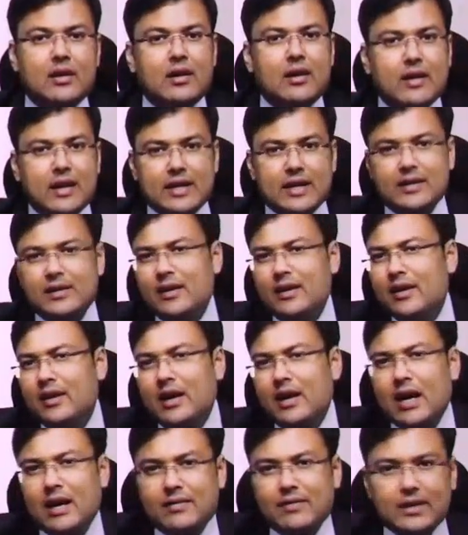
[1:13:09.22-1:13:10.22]
right?
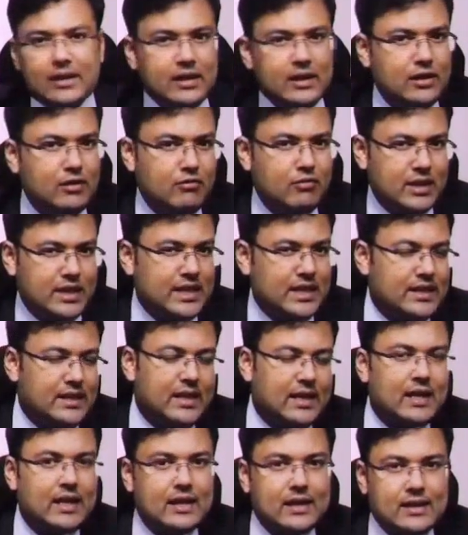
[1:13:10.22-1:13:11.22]
After that, questions
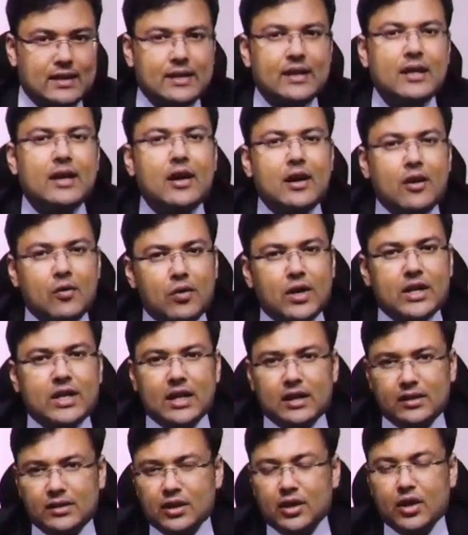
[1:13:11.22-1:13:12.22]
are asked, what are
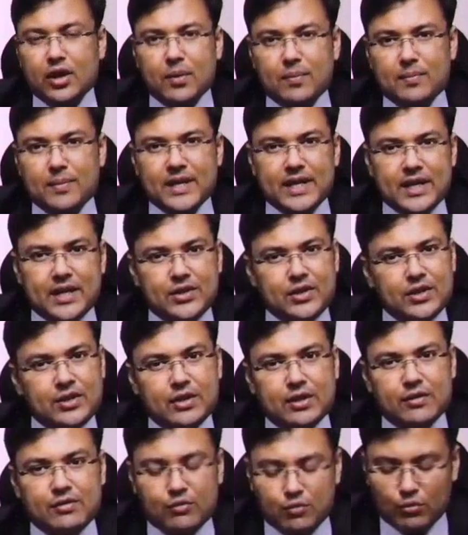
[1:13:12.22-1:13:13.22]
the complications
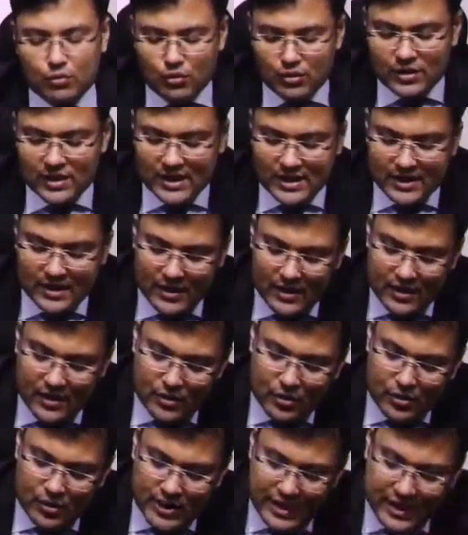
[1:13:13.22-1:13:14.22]
of pseudocyst?
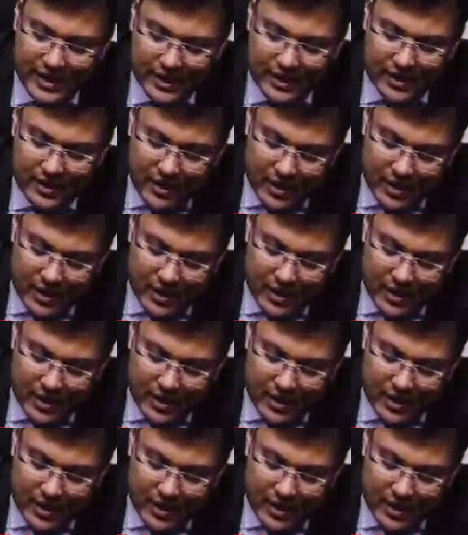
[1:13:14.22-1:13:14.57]
So see the